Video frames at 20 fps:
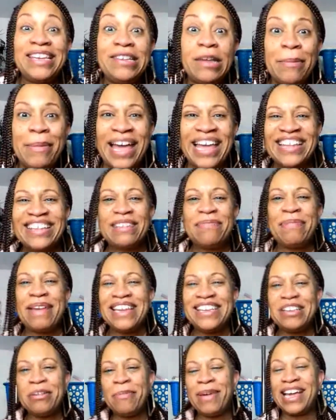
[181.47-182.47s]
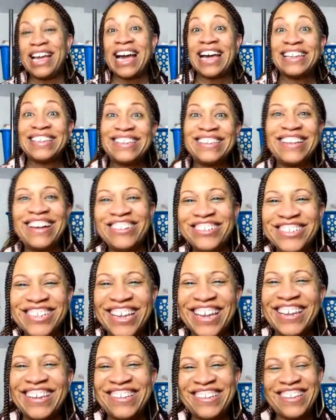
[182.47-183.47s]
to me,
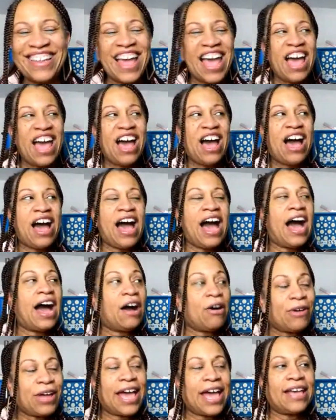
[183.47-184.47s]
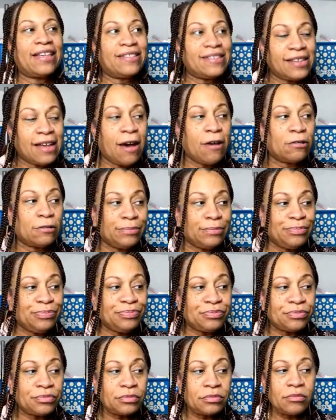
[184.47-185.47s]
consultants. Okay. So
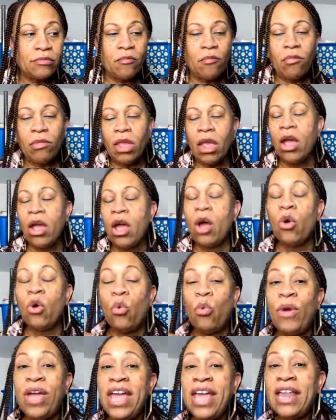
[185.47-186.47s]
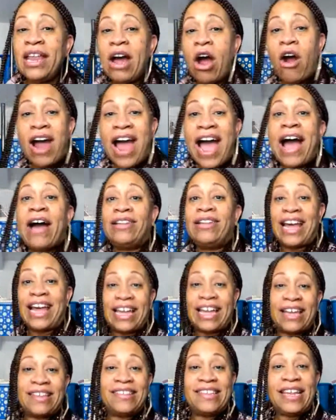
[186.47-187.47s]
we are out,
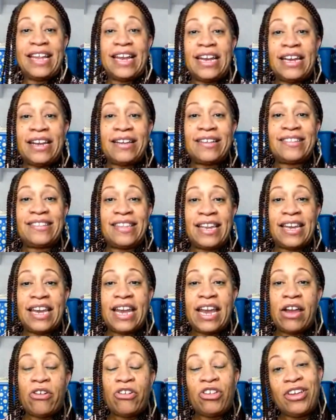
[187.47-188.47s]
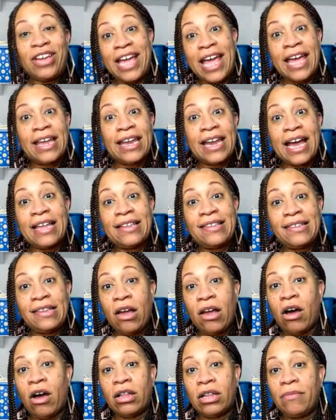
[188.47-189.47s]
like I said, in an extended area. You cannot
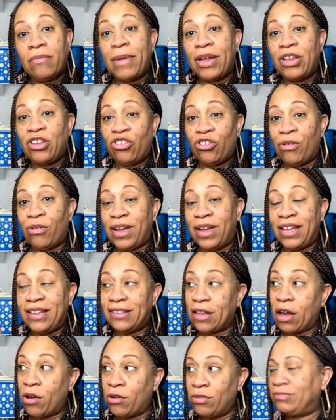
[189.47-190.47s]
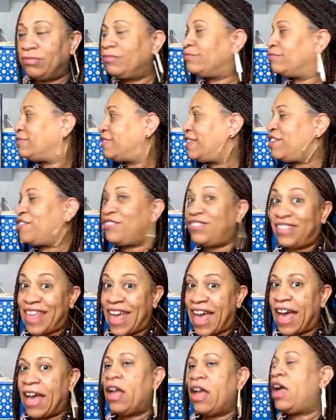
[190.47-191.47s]
see all of my jewelry. So there's
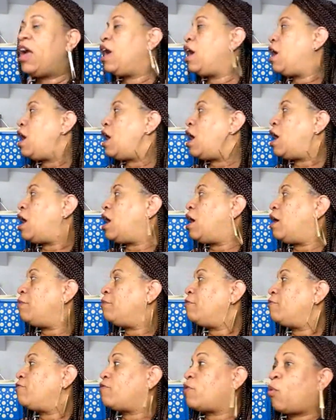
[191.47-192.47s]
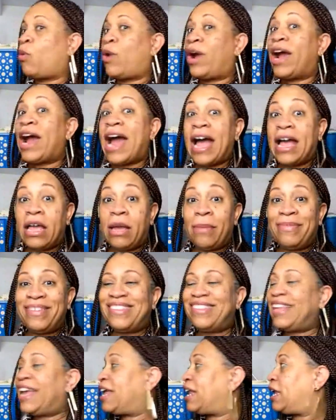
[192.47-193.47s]
that from where I am
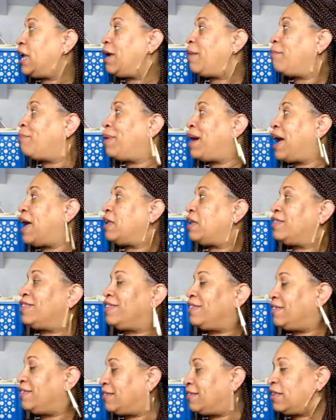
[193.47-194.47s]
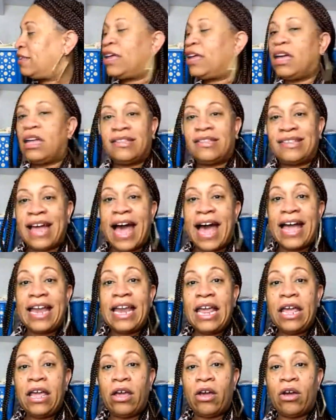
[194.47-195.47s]
standing. But this side
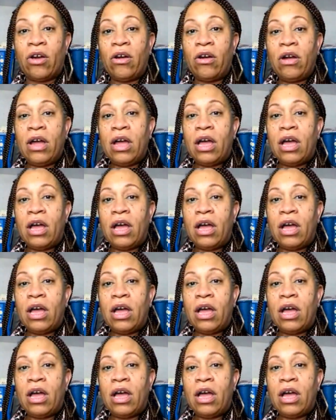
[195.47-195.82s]
here